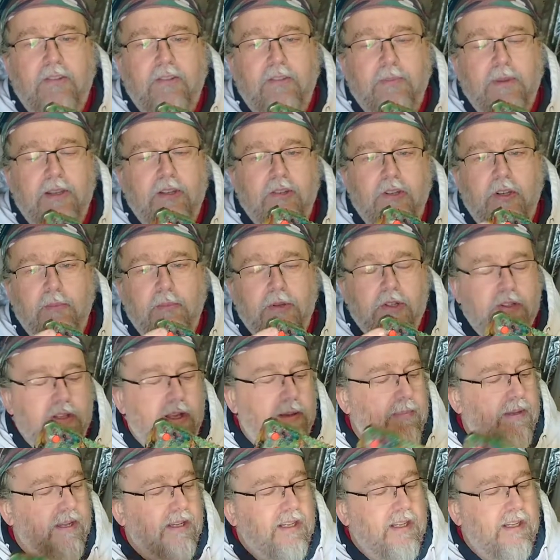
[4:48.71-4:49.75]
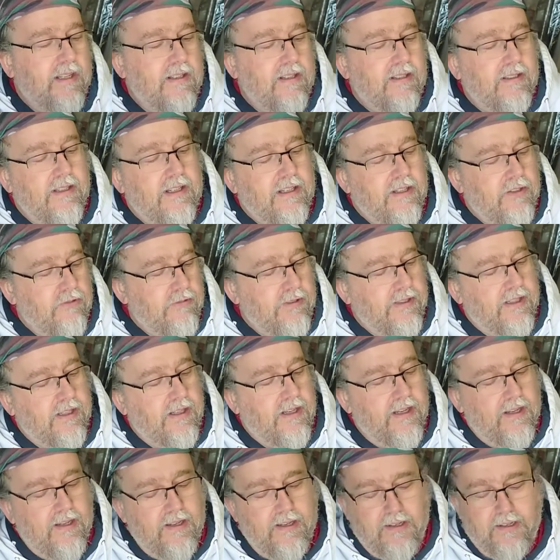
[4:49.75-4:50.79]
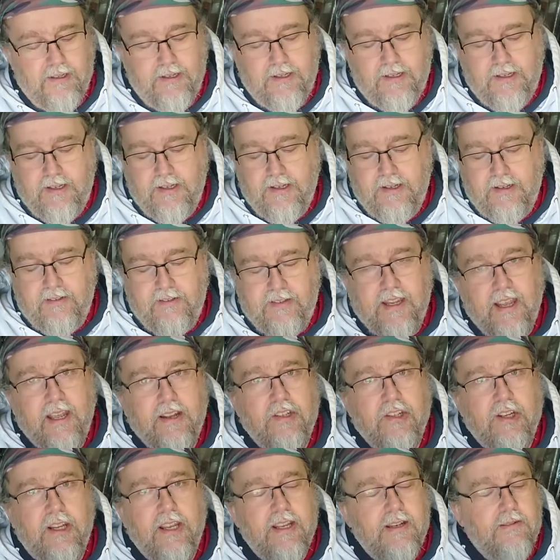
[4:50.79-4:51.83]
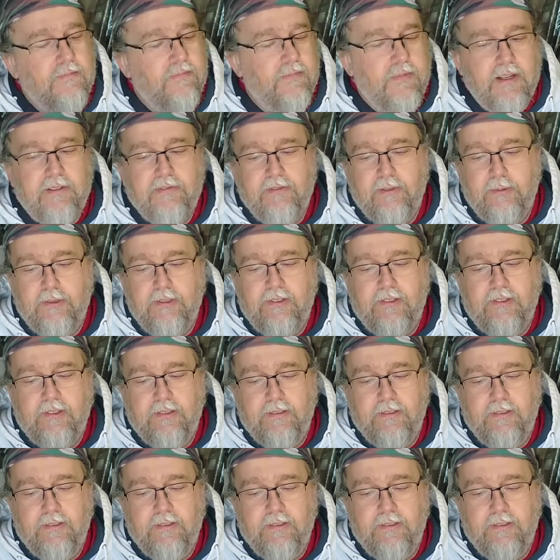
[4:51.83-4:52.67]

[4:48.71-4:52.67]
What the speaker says: just make sure you push that back in, and then it's ready to catch again afterwards.